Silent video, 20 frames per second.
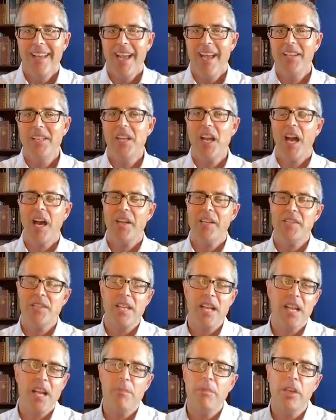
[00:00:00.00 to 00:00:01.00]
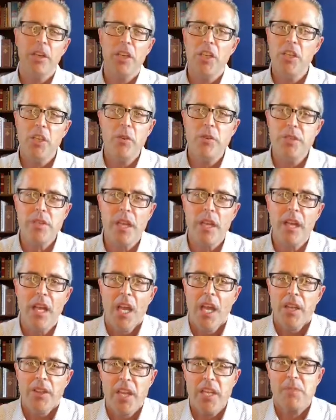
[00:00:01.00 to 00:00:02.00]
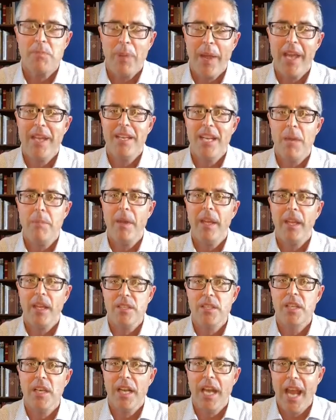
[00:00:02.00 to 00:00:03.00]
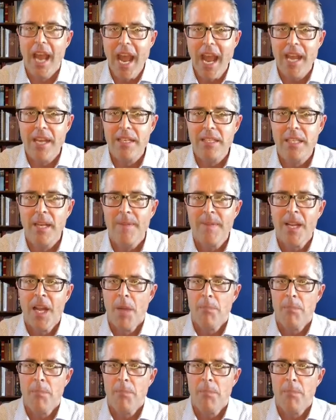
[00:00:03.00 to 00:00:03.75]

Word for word: And God is saying, I'm going to use it. This pandemic is going to end,